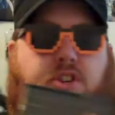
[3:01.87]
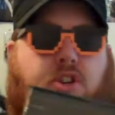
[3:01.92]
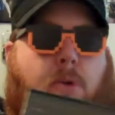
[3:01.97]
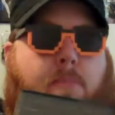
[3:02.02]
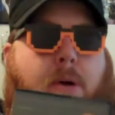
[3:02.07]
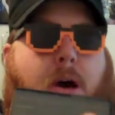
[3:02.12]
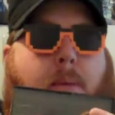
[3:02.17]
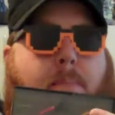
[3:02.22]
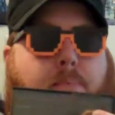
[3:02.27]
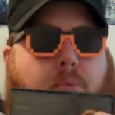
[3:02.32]

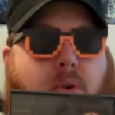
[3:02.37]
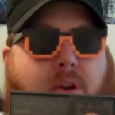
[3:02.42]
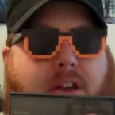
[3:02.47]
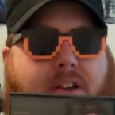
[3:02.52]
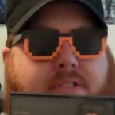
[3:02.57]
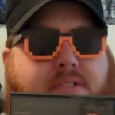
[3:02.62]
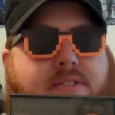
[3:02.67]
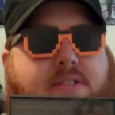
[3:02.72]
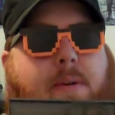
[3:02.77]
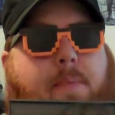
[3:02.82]
Joe Bob
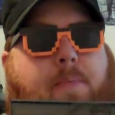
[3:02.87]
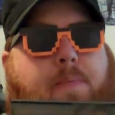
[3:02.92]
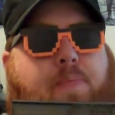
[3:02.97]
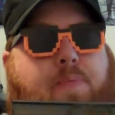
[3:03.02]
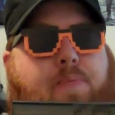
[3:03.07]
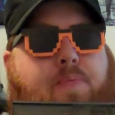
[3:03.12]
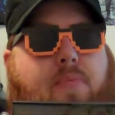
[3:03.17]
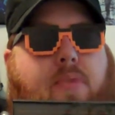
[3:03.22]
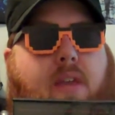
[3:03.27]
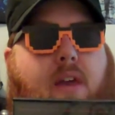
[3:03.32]
Briggs.
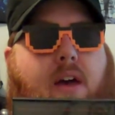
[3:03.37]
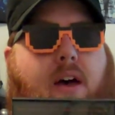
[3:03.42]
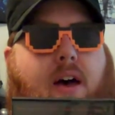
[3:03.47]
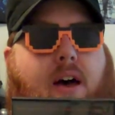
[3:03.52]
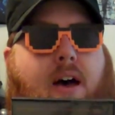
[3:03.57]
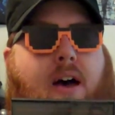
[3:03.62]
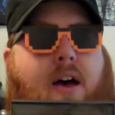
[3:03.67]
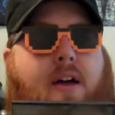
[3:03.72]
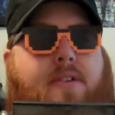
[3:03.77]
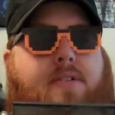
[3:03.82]

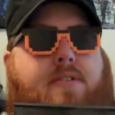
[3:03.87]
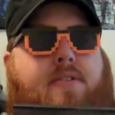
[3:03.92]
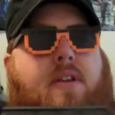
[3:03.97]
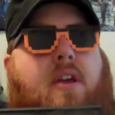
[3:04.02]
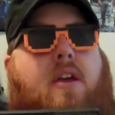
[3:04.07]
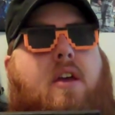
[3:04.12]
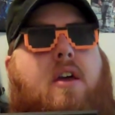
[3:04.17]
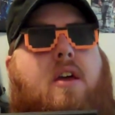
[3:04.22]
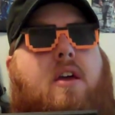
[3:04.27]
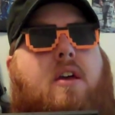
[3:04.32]

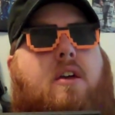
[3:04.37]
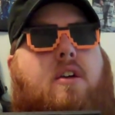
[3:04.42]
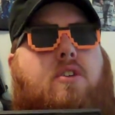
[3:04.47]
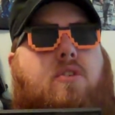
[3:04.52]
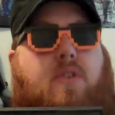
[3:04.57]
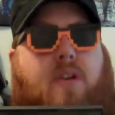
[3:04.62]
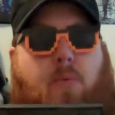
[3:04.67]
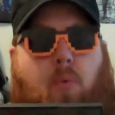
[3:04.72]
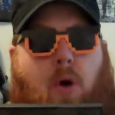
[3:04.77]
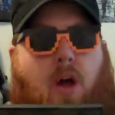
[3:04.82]

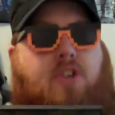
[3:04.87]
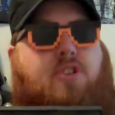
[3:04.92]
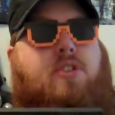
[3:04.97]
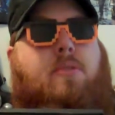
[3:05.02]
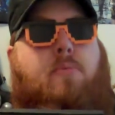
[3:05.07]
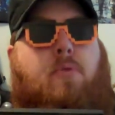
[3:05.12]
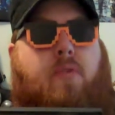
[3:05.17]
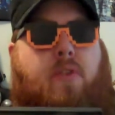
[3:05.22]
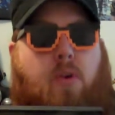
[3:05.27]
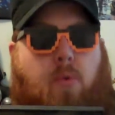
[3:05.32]
You can watch
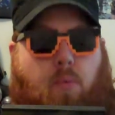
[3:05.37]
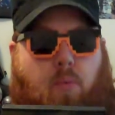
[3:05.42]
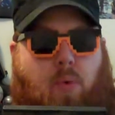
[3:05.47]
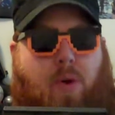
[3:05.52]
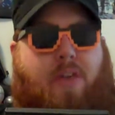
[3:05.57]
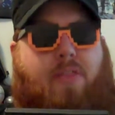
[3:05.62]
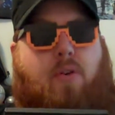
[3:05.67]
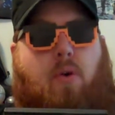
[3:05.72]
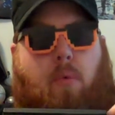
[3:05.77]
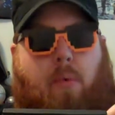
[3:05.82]
the movie
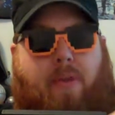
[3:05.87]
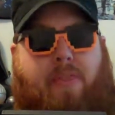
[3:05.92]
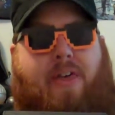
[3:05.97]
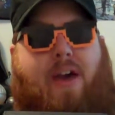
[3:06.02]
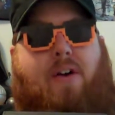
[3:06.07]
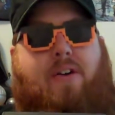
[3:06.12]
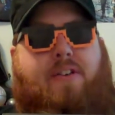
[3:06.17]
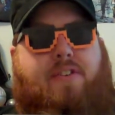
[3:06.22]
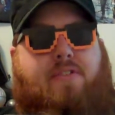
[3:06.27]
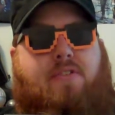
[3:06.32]
with or
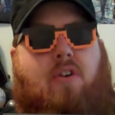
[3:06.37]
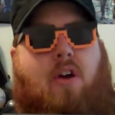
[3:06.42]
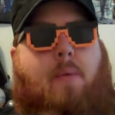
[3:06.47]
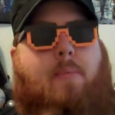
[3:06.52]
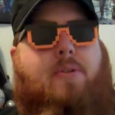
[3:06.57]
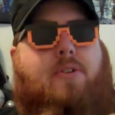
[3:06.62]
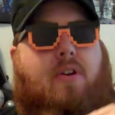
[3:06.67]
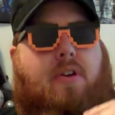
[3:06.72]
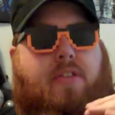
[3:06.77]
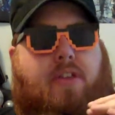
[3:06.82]
without his
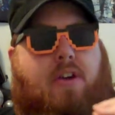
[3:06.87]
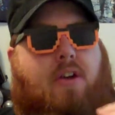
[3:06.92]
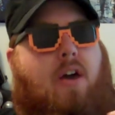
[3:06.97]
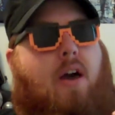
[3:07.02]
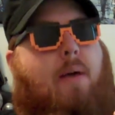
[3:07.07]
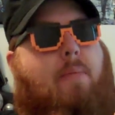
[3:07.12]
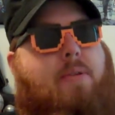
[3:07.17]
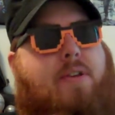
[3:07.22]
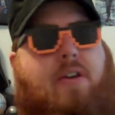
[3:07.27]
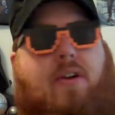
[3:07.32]
commentary. The
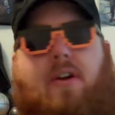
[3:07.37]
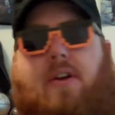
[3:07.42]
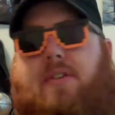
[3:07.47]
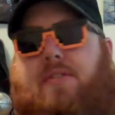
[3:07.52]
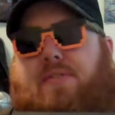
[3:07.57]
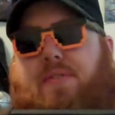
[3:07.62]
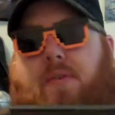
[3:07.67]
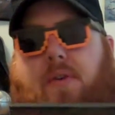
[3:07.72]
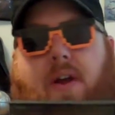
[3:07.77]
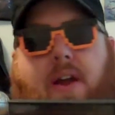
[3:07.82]
commentary
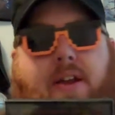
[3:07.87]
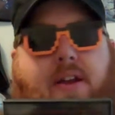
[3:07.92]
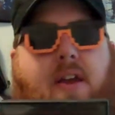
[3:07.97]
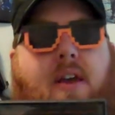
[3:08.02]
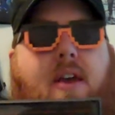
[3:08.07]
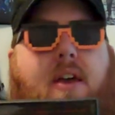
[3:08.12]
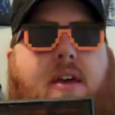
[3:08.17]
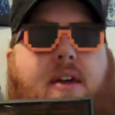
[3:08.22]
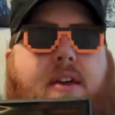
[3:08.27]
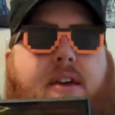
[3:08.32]
is great.
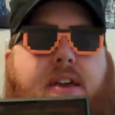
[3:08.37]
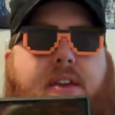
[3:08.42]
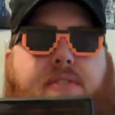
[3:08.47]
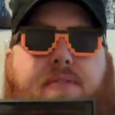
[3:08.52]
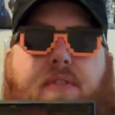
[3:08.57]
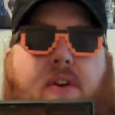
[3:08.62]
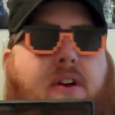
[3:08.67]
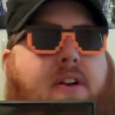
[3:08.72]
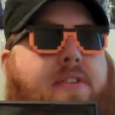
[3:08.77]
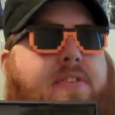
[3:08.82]

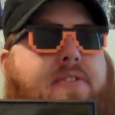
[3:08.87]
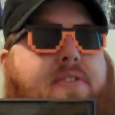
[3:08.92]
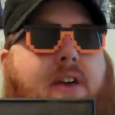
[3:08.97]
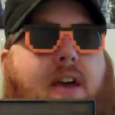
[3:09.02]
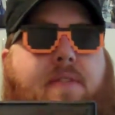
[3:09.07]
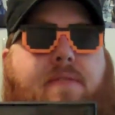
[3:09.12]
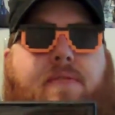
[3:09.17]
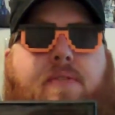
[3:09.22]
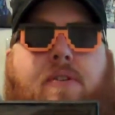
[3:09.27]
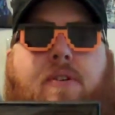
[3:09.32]
He's very
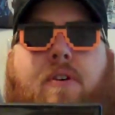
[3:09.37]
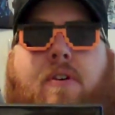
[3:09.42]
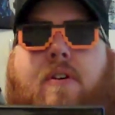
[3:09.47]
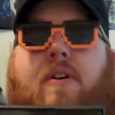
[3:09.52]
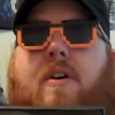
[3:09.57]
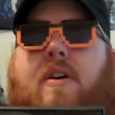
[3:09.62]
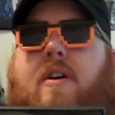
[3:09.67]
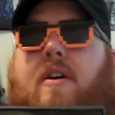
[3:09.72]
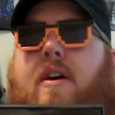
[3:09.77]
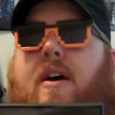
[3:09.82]

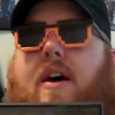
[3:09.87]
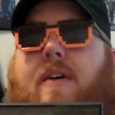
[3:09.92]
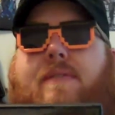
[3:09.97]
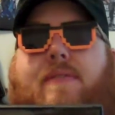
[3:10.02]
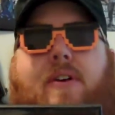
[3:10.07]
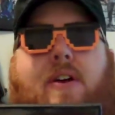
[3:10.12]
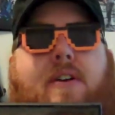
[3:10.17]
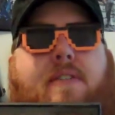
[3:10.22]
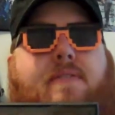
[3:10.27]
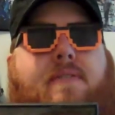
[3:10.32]
insightful,
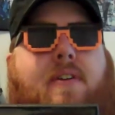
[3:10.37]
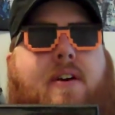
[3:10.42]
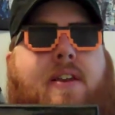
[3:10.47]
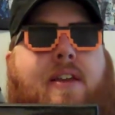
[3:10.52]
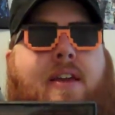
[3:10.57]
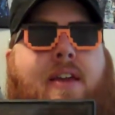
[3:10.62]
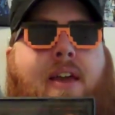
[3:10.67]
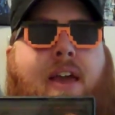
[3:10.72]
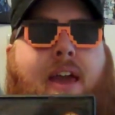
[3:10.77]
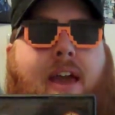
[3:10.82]
very
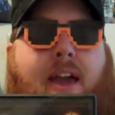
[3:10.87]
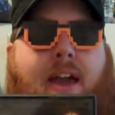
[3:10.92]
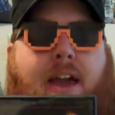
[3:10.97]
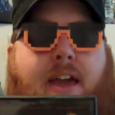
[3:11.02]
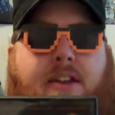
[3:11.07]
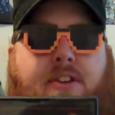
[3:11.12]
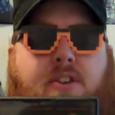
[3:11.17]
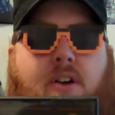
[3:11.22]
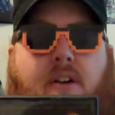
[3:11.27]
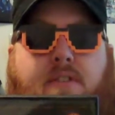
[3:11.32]
funny,
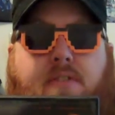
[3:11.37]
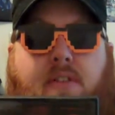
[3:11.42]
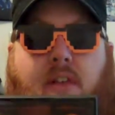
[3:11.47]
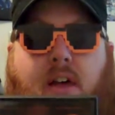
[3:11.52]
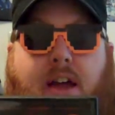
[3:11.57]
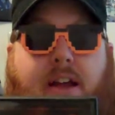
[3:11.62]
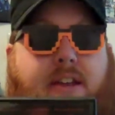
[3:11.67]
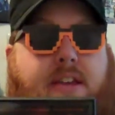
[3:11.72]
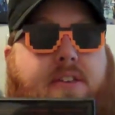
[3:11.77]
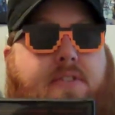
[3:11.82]
and talks a
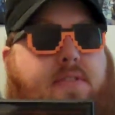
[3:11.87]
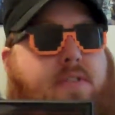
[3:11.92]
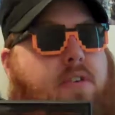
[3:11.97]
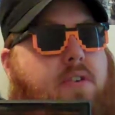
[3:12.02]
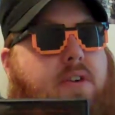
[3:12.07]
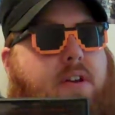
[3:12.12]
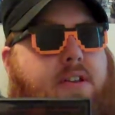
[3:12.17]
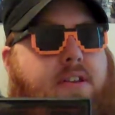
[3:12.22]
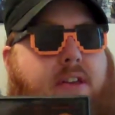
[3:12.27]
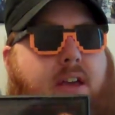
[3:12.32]
lot. And
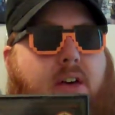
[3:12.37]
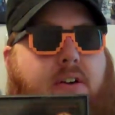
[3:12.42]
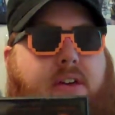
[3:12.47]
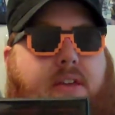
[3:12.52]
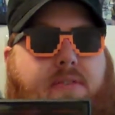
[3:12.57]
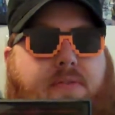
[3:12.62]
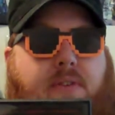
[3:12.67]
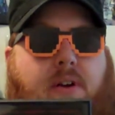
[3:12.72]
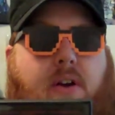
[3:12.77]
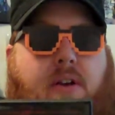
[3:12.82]
you can tell
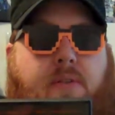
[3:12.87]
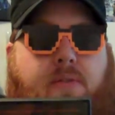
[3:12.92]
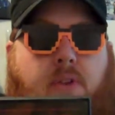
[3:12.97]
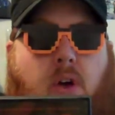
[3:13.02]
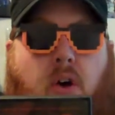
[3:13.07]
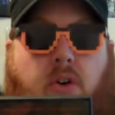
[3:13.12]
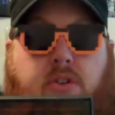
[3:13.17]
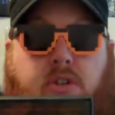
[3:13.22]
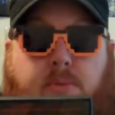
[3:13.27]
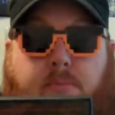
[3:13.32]
he's very
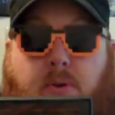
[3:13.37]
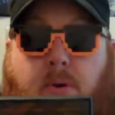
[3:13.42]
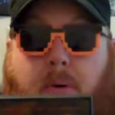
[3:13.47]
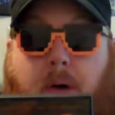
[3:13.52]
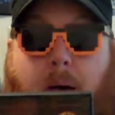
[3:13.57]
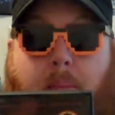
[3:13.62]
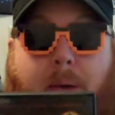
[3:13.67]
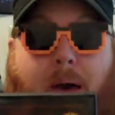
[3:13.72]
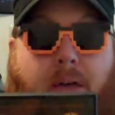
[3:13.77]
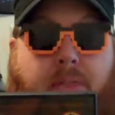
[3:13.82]

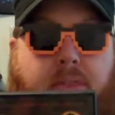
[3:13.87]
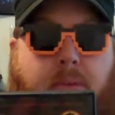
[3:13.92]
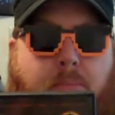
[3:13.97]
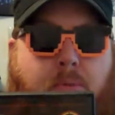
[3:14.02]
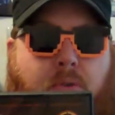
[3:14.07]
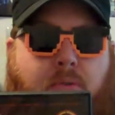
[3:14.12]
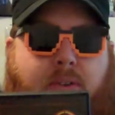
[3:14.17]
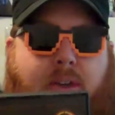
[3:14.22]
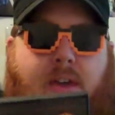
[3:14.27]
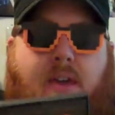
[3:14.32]
knowledgeable about the
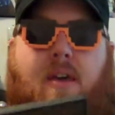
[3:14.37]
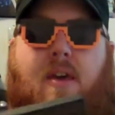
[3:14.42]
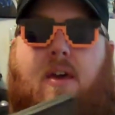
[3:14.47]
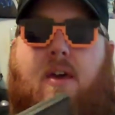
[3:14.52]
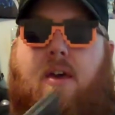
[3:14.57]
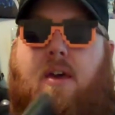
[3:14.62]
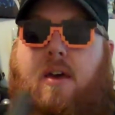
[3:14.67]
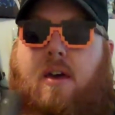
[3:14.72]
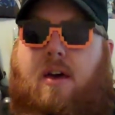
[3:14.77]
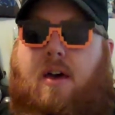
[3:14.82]
movie.
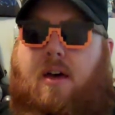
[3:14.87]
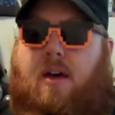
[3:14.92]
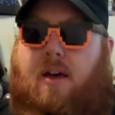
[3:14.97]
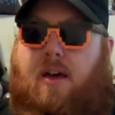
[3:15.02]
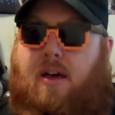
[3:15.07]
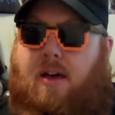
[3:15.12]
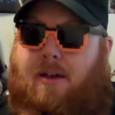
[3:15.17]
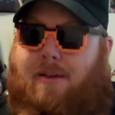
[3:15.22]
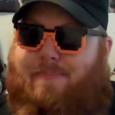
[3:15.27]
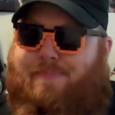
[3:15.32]

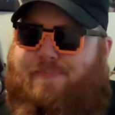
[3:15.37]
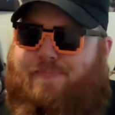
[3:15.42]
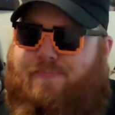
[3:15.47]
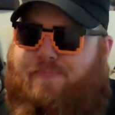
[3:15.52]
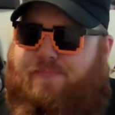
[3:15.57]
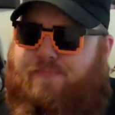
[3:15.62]
The